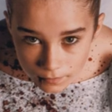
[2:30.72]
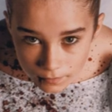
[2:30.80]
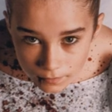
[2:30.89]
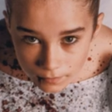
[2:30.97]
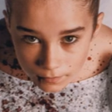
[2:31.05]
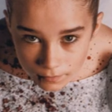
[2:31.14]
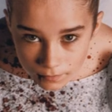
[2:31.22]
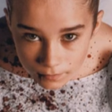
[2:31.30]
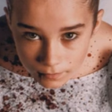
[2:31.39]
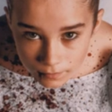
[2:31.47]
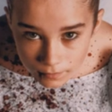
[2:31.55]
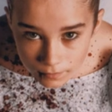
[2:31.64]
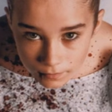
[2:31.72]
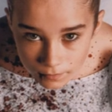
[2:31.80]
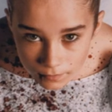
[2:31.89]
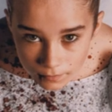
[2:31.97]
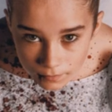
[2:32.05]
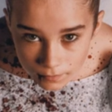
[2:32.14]

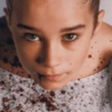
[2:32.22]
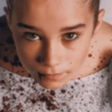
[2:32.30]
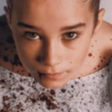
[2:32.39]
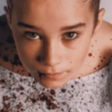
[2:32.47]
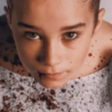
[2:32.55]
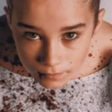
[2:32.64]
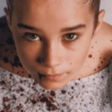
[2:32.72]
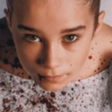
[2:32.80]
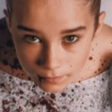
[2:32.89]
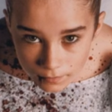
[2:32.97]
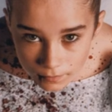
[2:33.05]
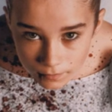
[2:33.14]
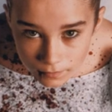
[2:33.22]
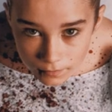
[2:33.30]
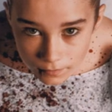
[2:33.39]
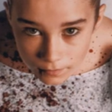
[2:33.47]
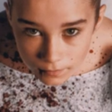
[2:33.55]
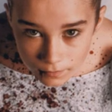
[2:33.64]

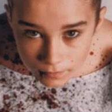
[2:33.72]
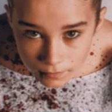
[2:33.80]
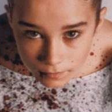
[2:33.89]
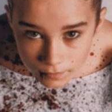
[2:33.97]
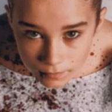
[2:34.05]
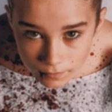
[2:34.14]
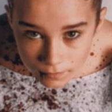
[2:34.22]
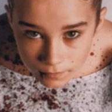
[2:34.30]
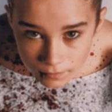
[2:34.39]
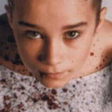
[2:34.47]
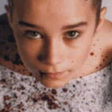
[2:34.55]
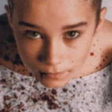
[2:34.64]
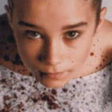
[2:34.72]
The person shown says nothing.